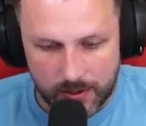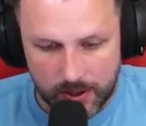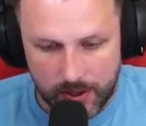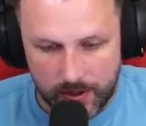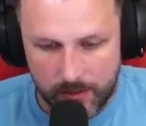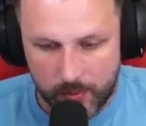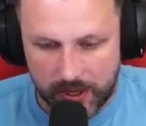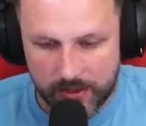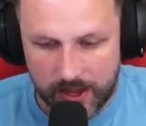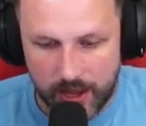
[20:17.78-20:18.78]
And then we
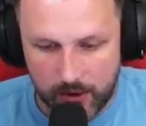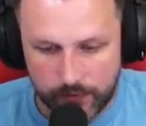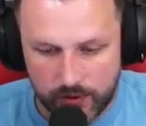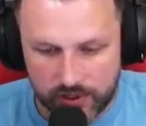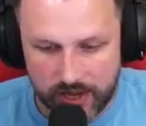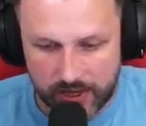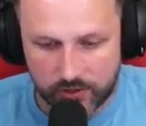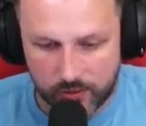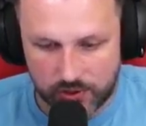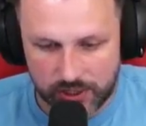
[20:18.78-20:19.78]
had the healthy
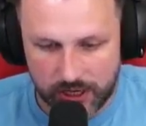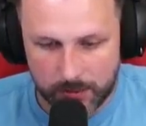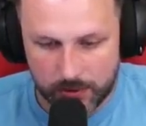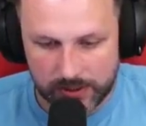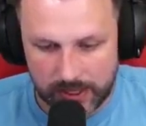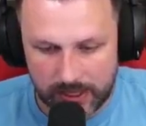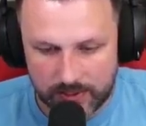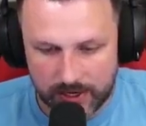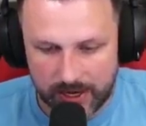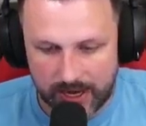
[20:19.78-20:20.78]
snacks, unstable
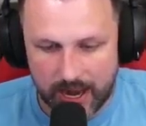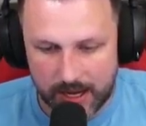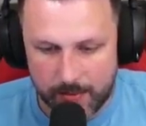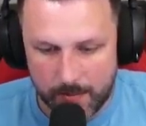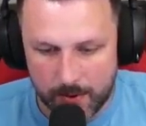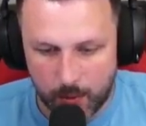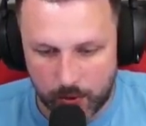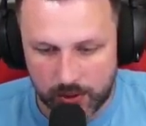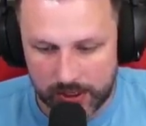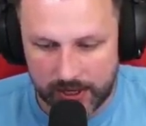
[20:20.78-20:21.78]
laser. And I can't remember
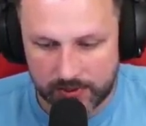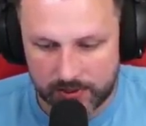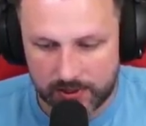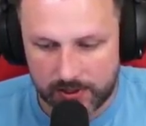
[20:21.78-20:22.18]
what the last